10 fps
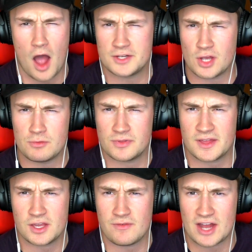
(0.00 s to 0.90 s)
I minute. Don't
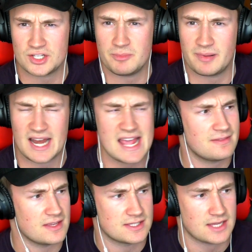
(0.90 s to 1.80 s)
think you've actually
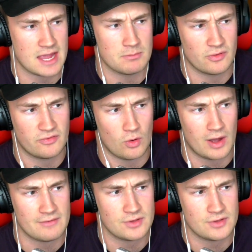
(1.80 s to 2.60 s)
played this game before, have